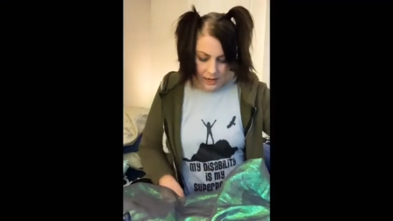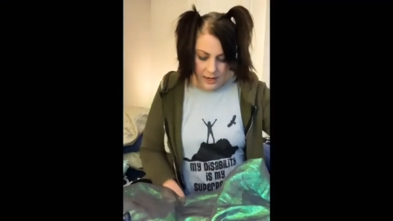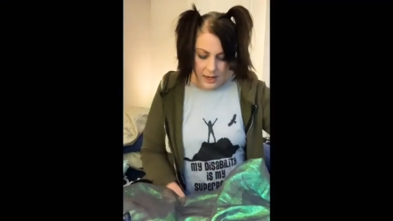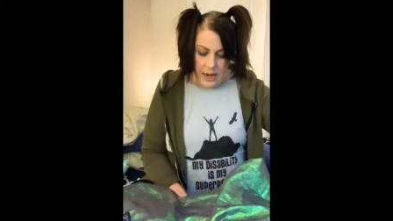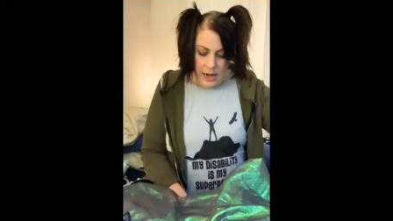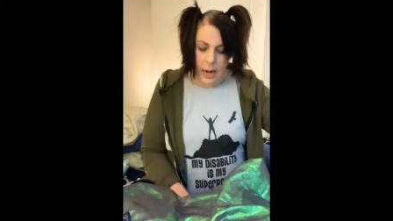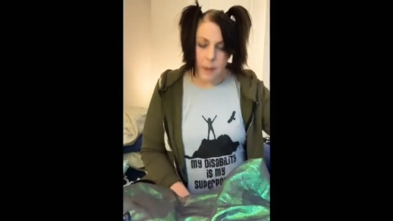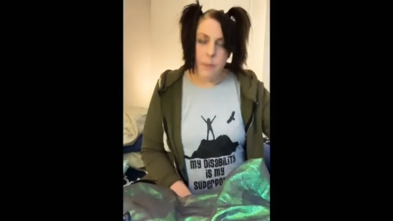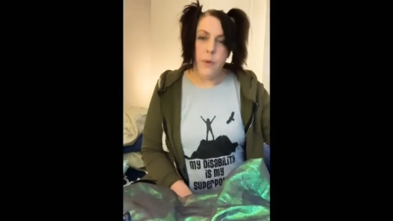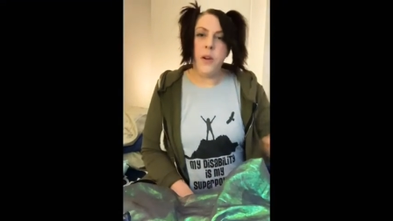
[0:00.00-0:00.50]

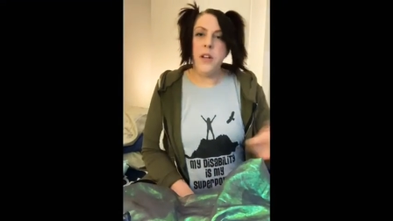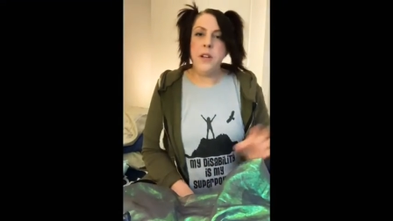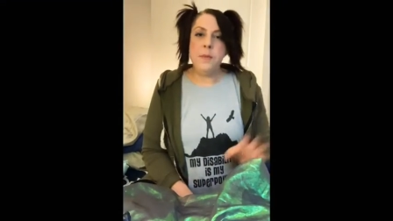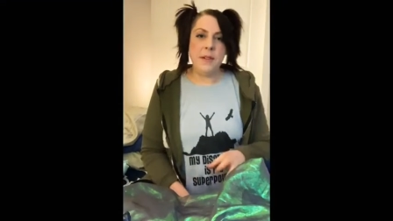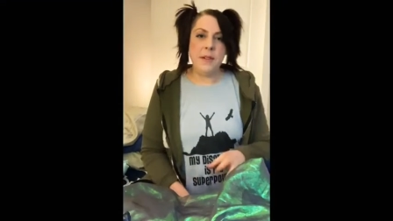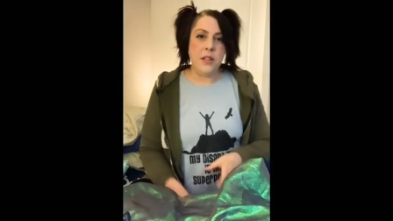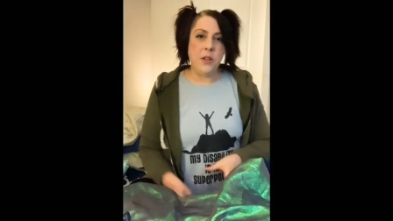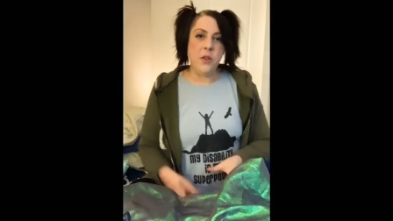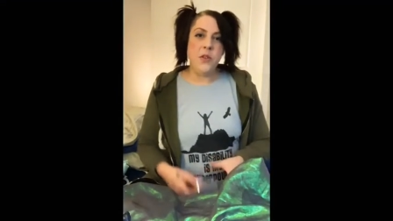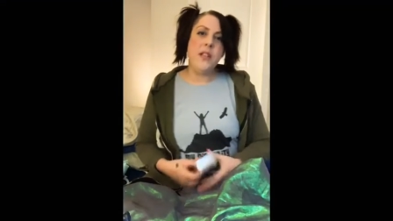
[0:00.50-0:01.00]
I'm going to be
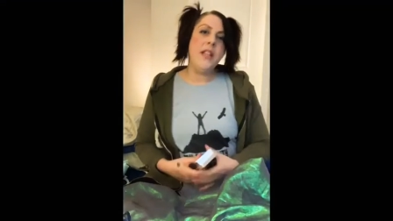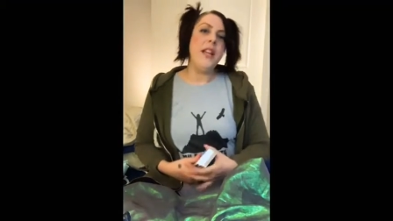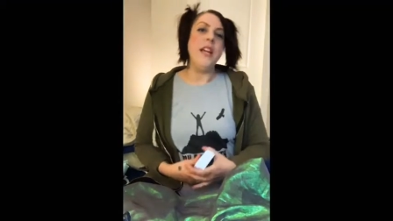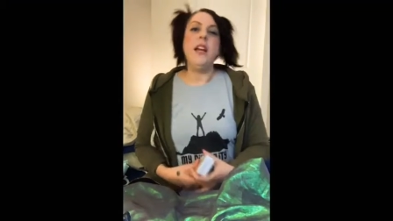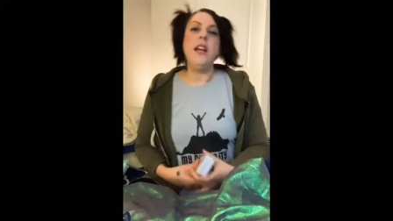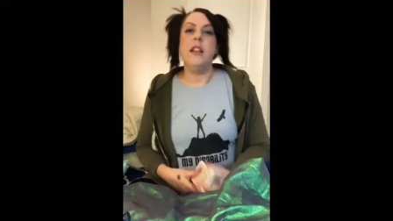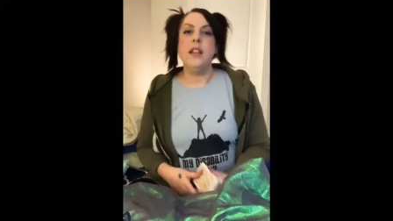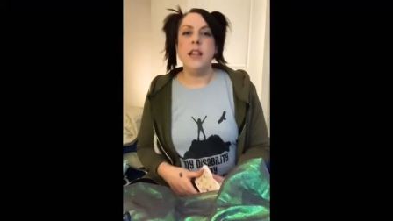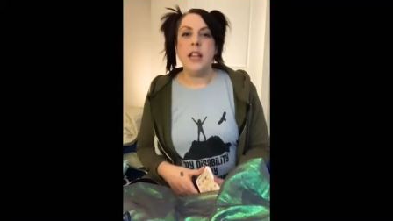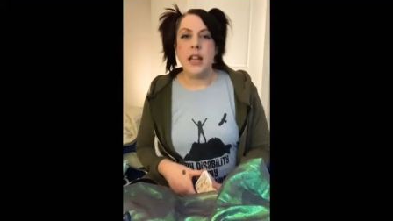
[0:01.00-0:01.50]

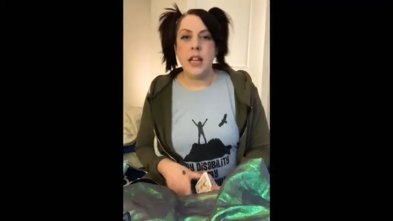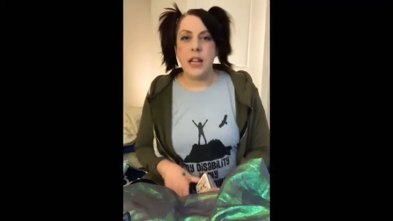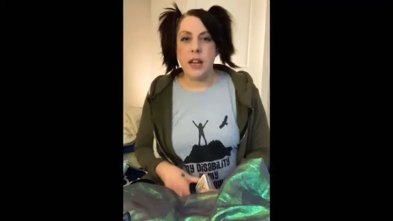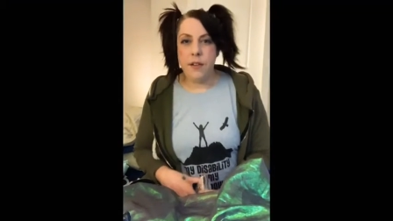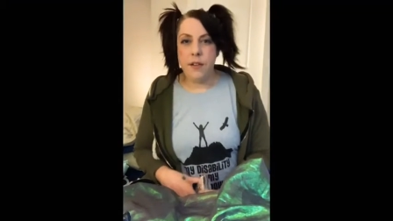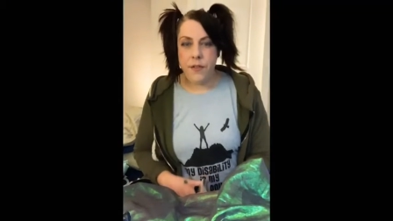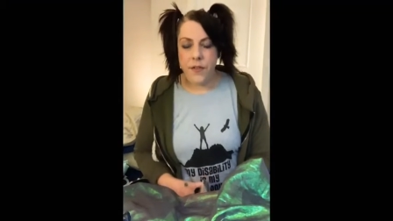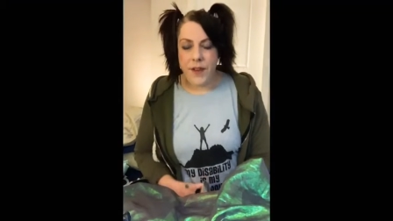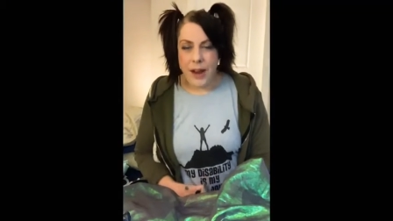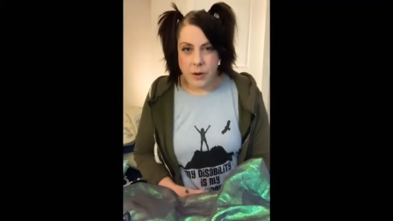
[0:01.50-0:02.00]
using the
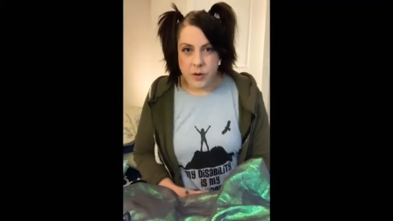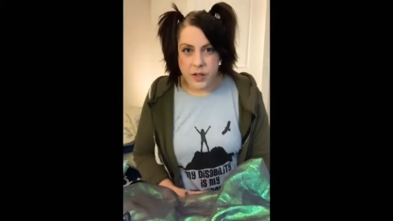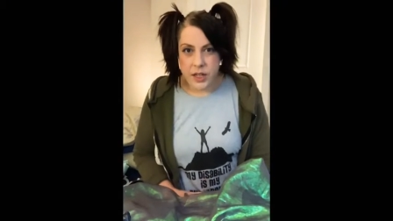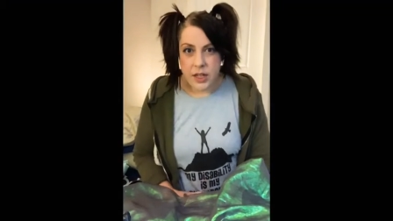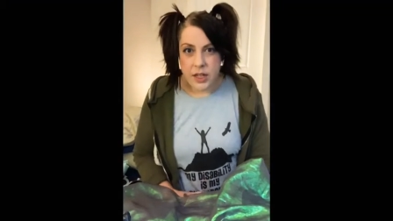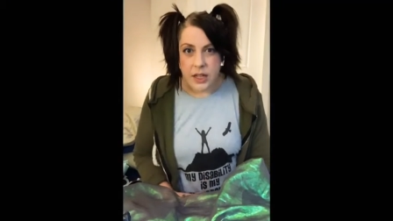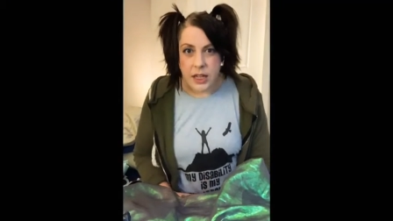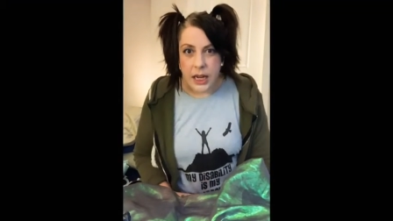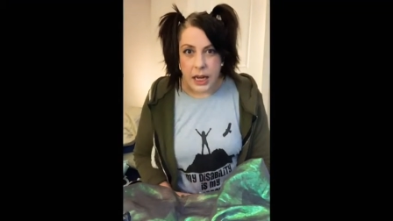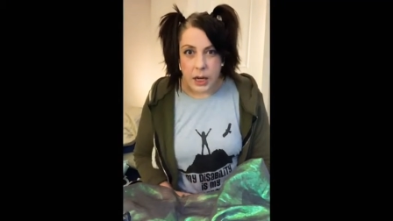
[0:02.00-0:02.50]
Fountain
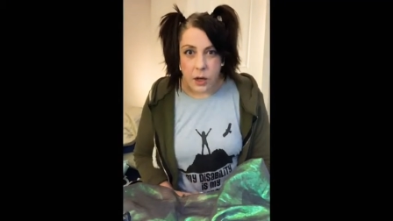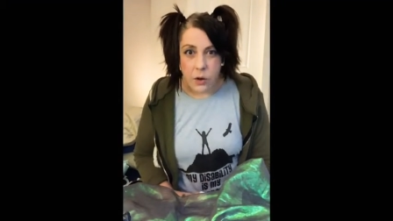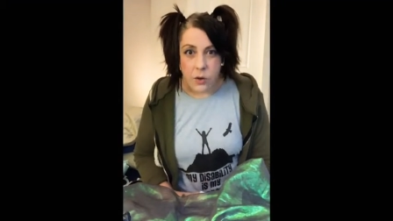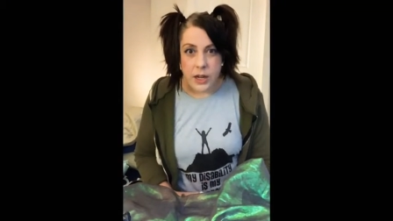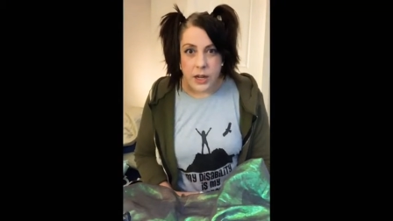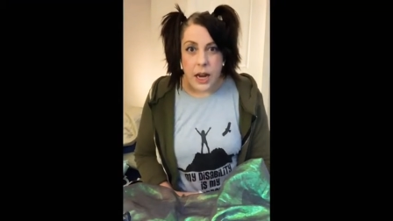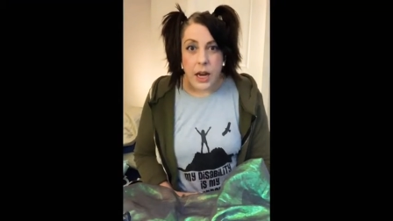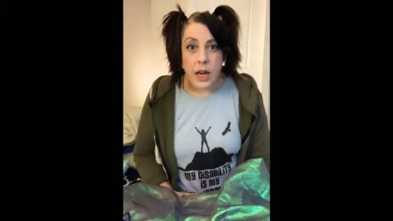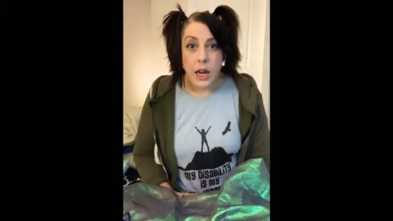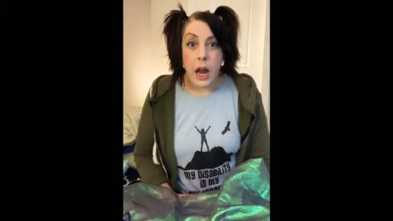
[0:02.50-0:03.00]
Tarot
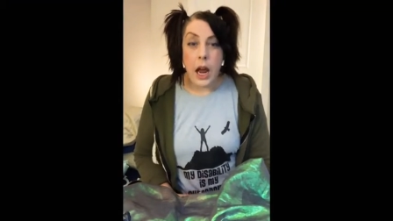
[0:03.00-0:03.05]
deck.